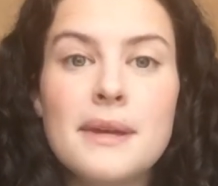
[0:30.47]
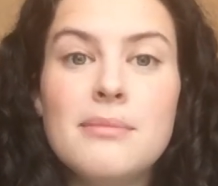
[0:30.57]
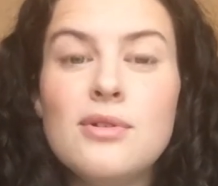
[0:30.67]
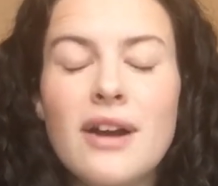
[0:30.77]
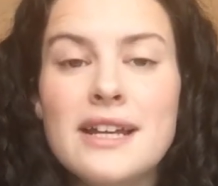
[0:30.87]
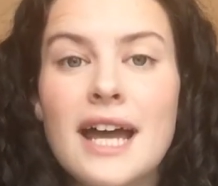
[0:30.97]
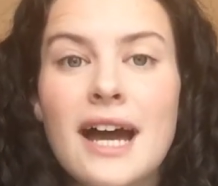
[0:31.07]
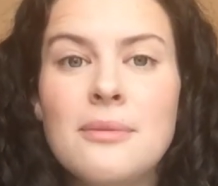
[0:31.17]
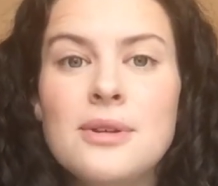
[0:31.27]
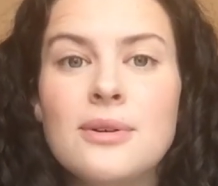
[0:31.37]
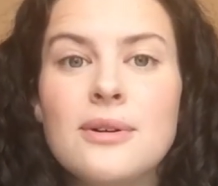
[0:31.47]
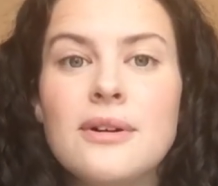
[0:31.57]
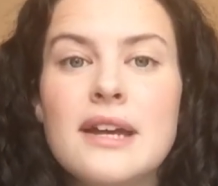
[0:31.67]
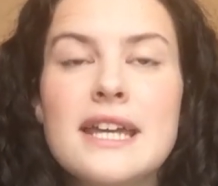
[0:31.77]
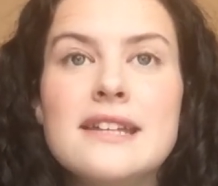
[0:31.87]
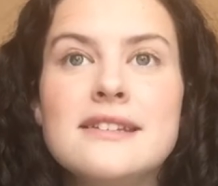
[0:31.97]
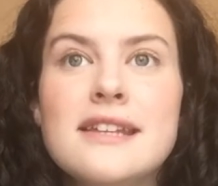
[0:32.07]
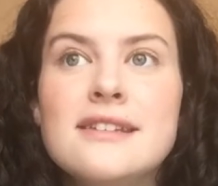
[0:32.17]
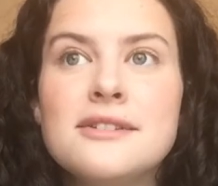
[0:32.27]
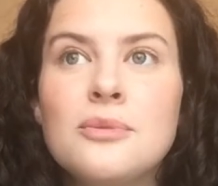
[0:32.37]
Maybe right now you're in a
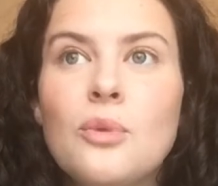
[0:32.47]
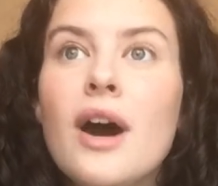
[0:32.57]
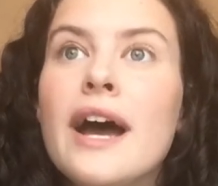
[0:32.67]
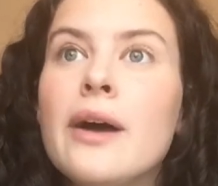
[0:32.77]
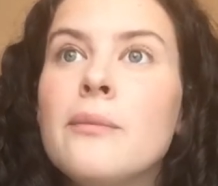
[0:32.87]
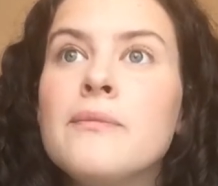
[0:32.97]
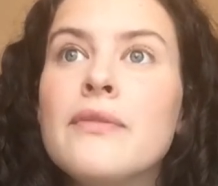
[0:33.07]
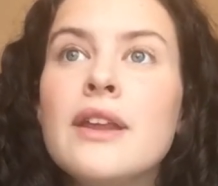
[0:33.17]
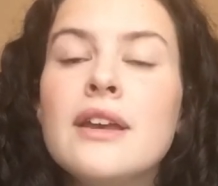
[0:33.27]
season where